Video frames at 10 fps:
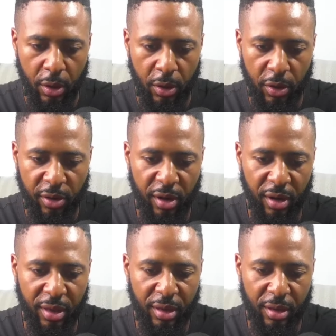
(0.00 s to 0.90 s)
So
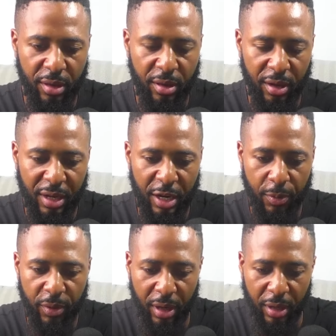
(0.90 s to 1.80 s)
the starting
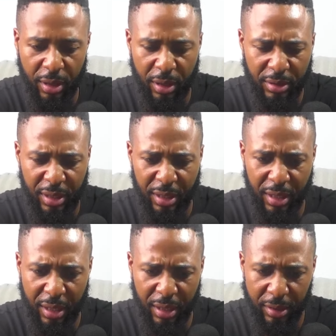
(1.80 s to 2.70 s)
lineup is technically,